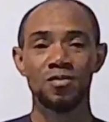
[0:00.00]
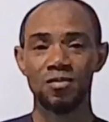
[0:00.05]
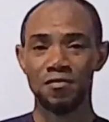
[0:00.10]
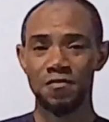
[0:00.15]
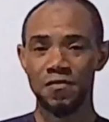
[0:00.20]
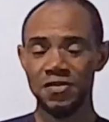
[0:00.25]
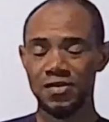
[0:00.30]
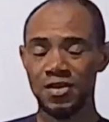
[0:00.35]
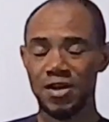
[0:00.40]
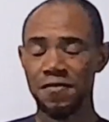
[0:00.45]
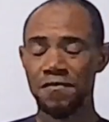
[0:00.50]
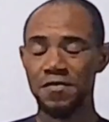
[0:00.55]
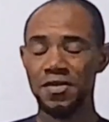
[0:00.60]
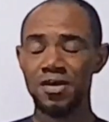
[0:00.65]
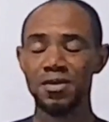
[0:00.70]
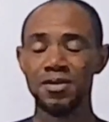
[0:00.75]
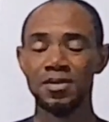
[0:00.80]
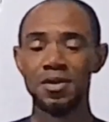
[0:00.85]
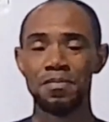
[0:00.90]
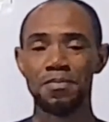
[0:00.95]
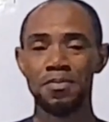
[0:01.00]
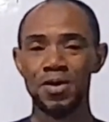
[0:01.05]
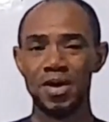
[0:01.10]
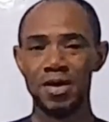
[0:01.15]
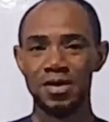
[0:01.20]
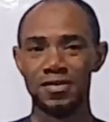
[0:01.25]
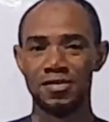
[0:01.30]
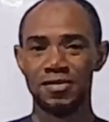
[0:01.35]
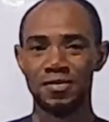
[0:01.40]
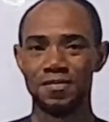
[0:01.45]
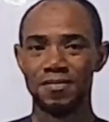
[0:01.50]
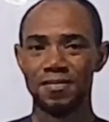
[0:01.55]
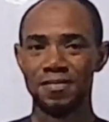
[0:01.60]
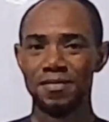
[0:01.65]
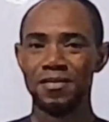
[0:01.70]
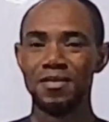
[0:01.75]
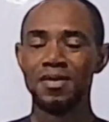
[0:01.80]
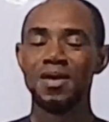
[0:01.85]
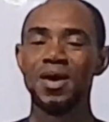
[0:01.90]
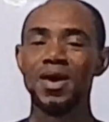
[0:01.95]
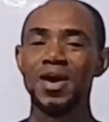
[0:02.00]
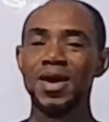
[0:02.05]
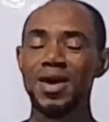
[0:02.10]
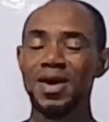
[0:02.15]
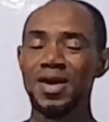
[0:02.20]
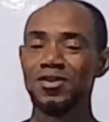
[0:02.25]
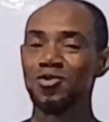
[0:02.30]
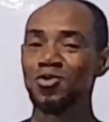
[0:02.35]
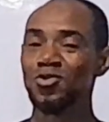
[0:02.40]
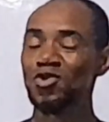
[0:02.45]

vis-a-vis the price. Hence,